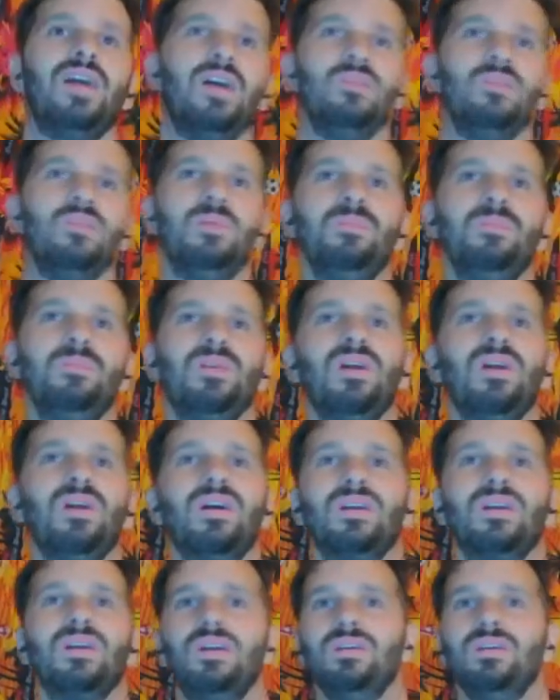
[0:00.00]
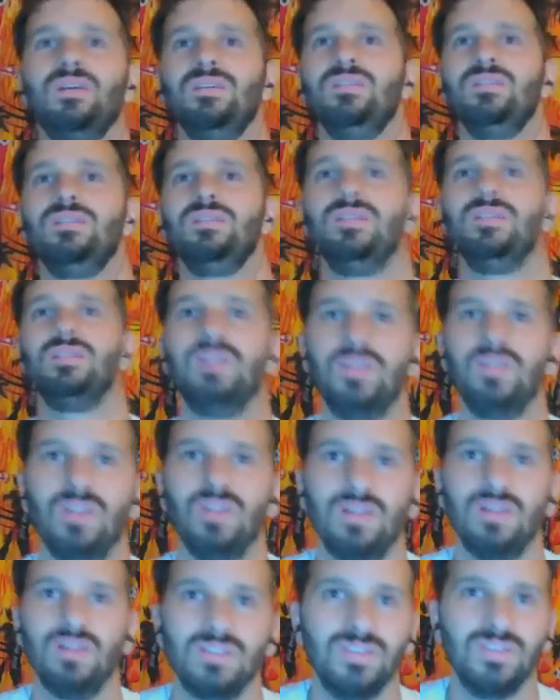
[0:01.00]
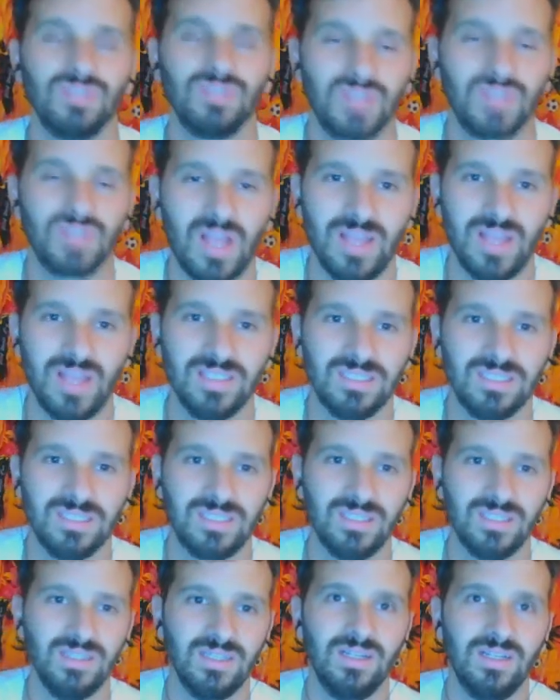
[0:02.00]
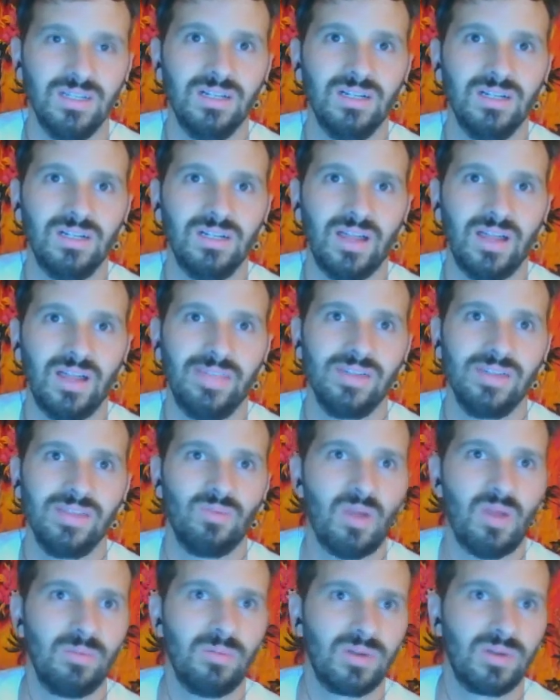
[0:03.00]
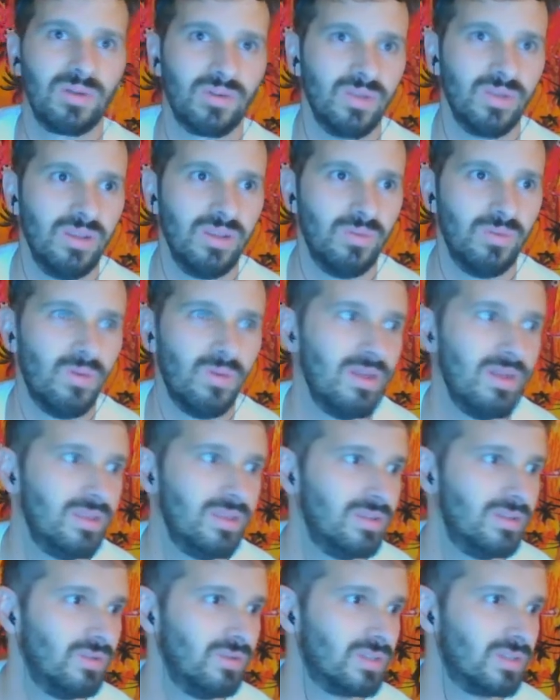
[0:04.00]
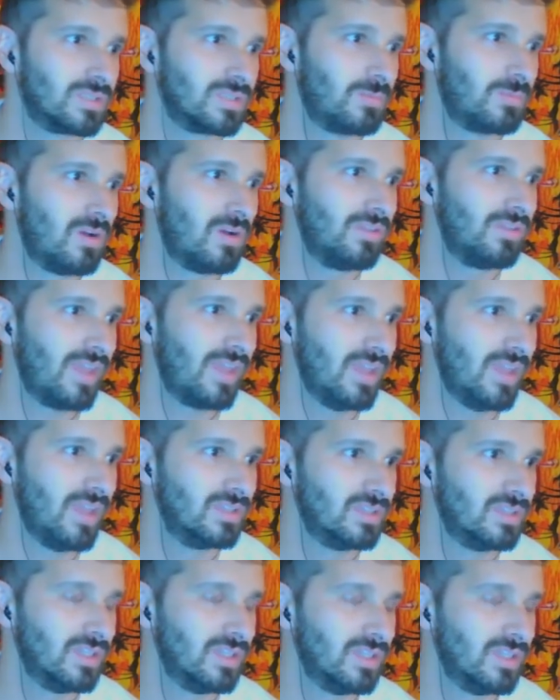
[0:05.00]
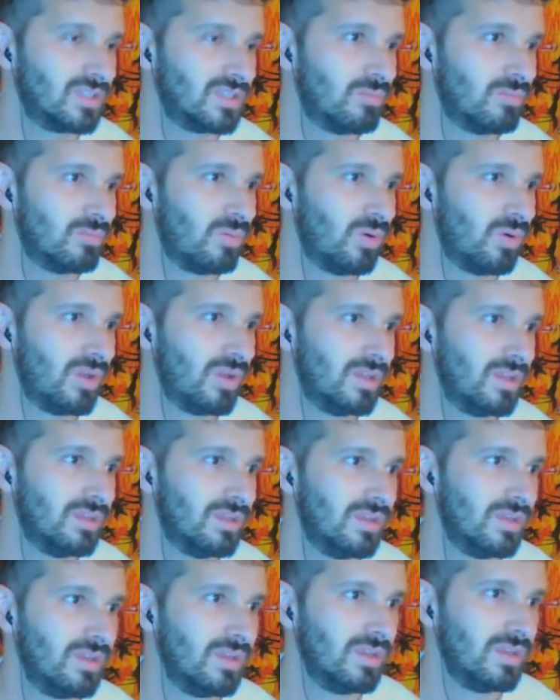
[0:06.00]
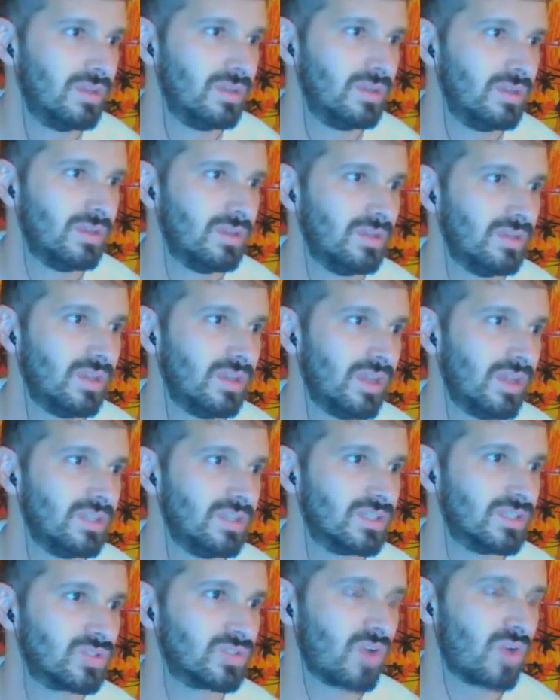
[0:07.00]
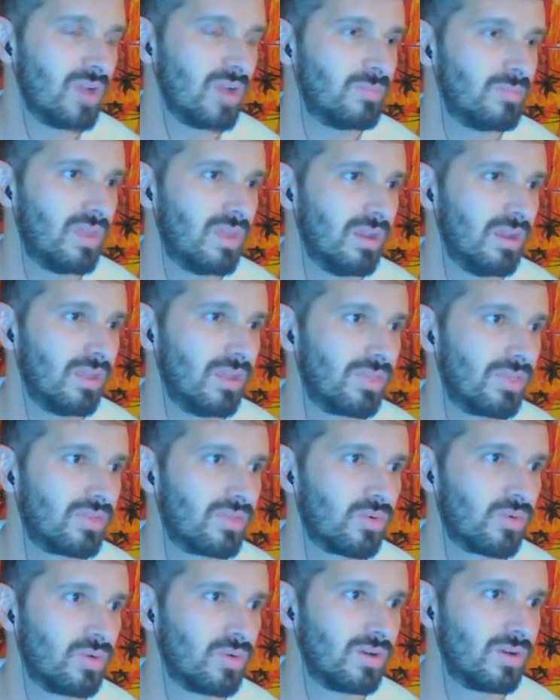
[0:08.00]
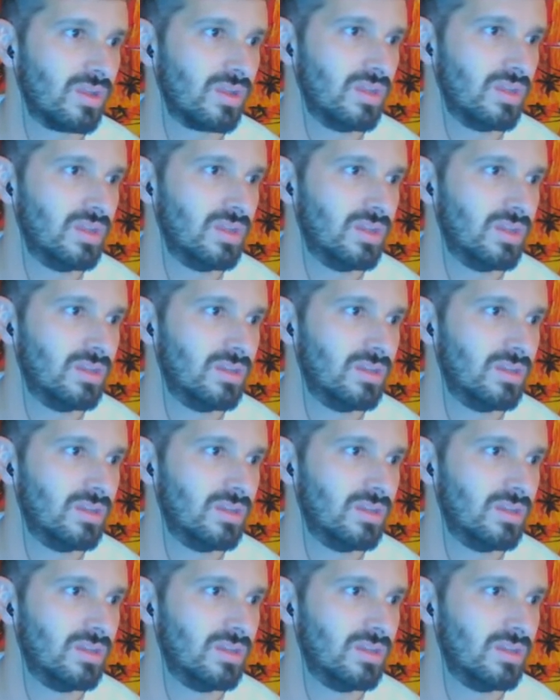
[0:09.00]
remember along those lines, I think Robert Greene went into a small tangent at some point and described that authority